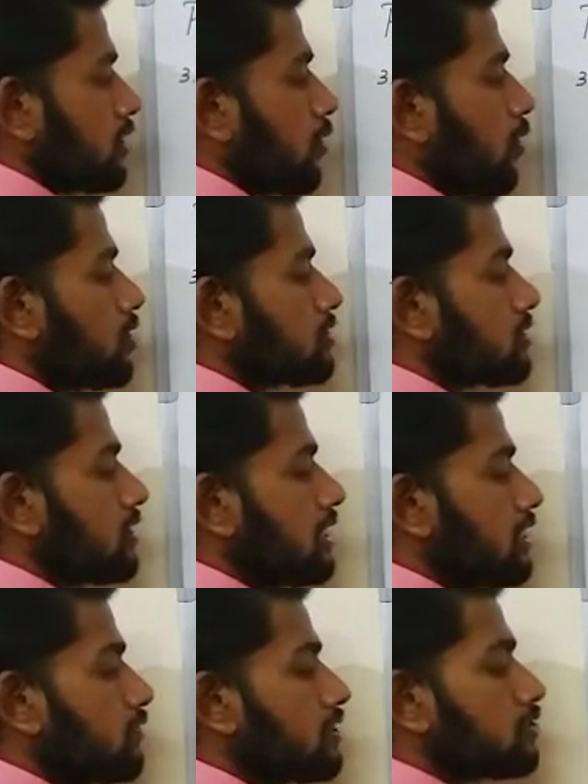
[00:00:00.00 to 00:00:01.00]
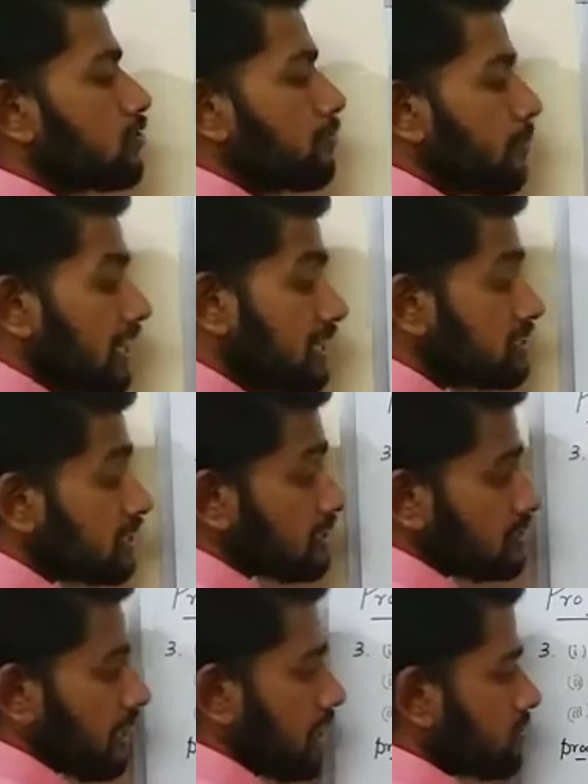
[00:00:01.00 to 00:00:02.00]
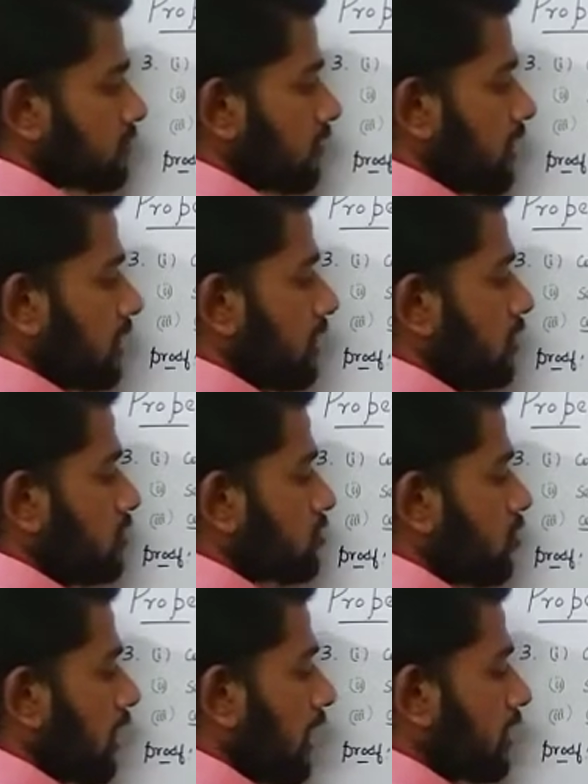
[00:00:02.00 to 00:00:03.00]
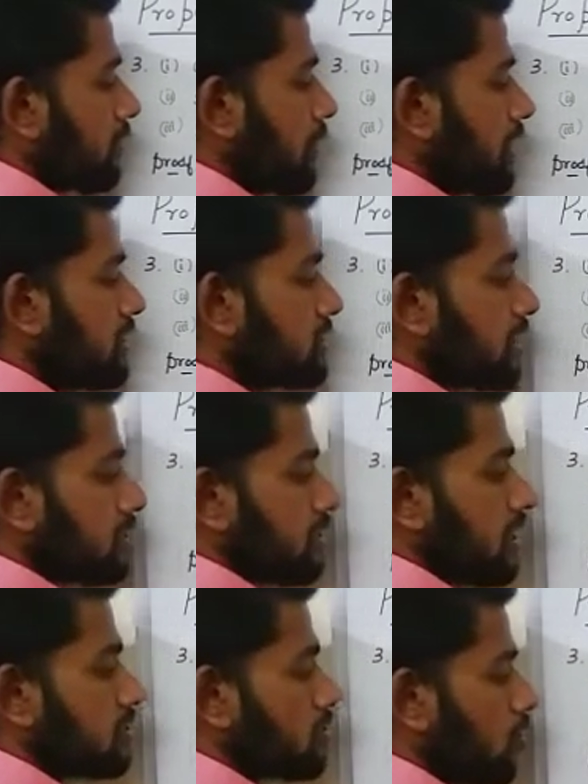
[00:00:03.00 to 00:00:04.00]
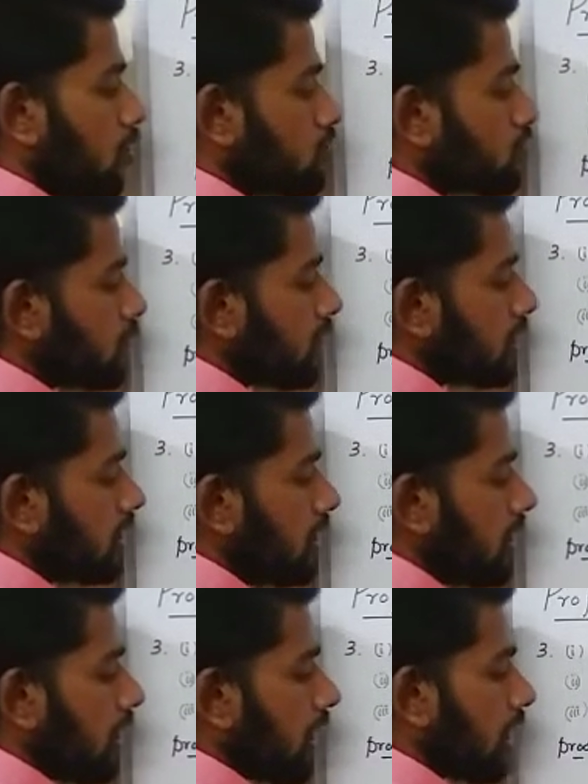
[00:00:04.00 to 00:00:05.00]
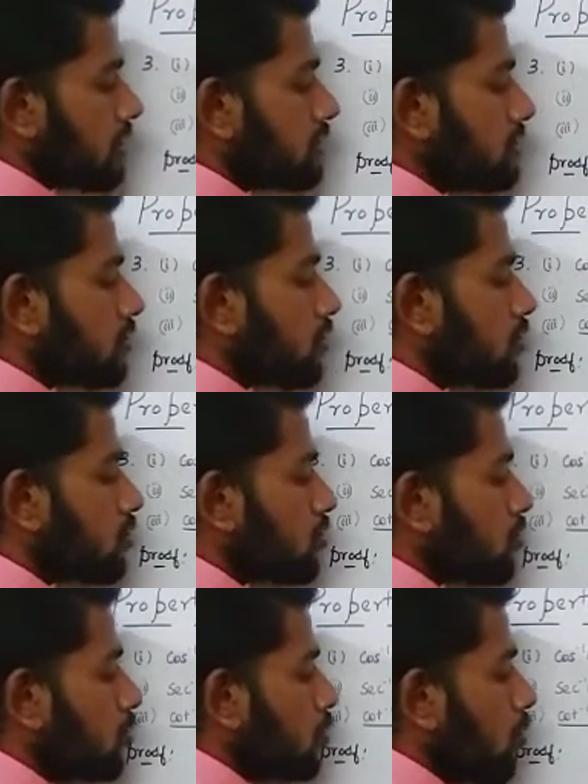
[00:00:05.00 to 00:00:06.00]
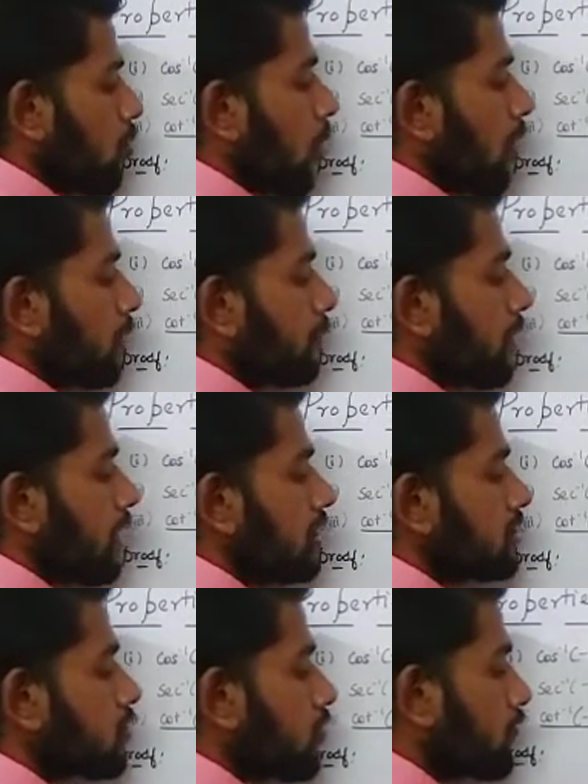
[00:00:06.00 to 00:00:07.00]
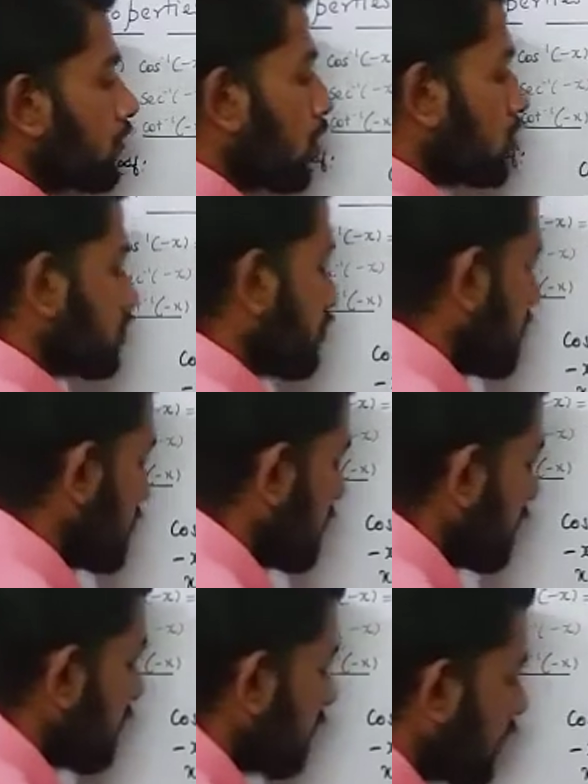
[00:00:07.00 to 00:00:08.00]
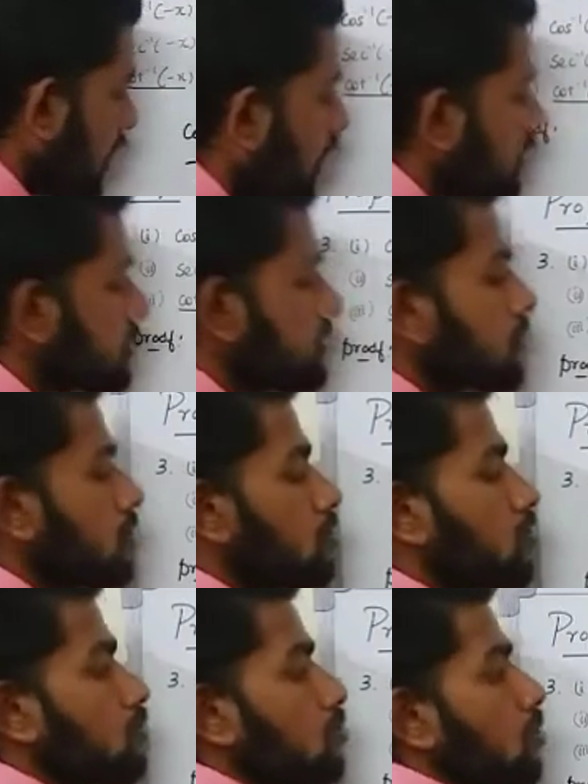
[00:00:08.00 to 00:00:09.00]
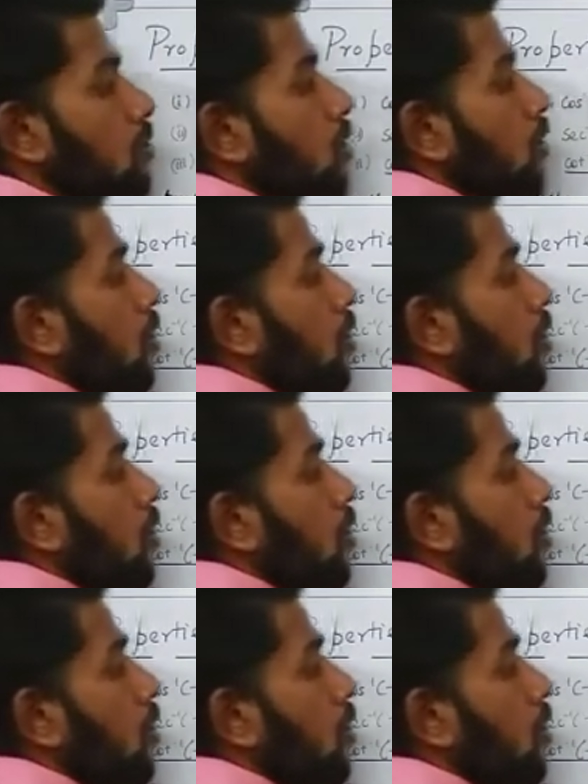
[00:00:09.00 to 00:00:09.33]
cos inverse of minus x as y. So minus x as cos y, x is equal to minus of cos y, x is equal to